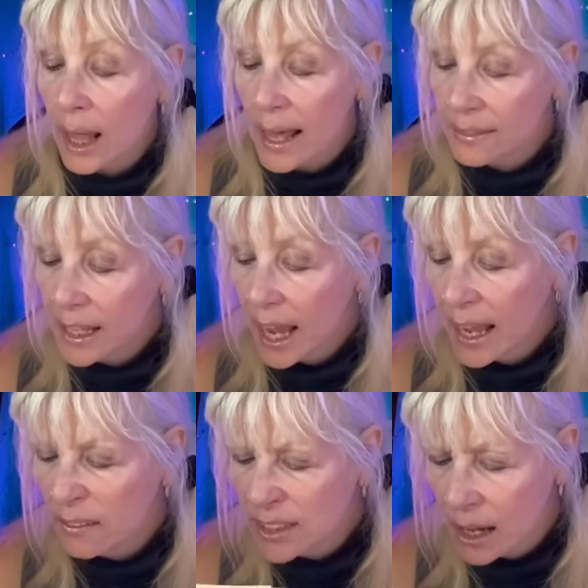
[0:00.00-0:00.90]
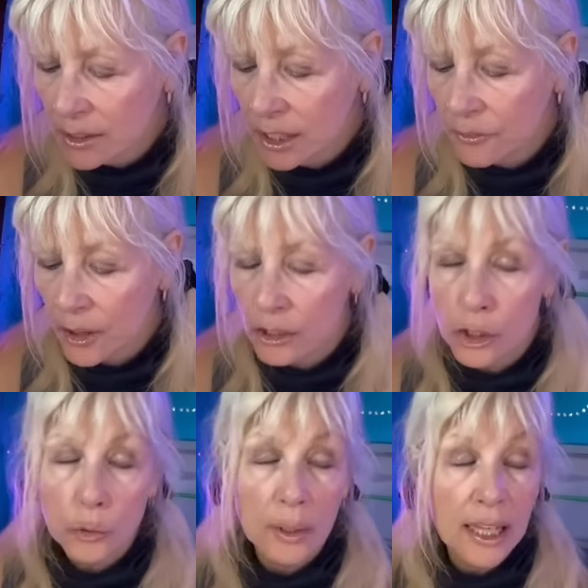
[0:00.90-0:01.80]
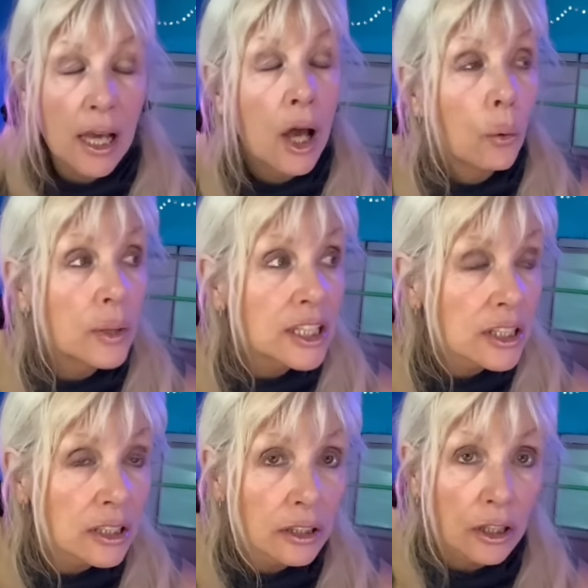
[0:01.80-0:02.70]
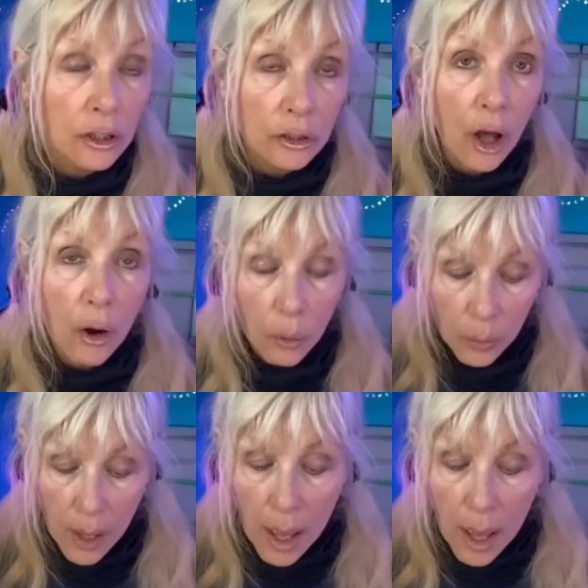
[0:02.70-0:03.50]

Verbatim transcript: I think I have down here for 120, which is a little low.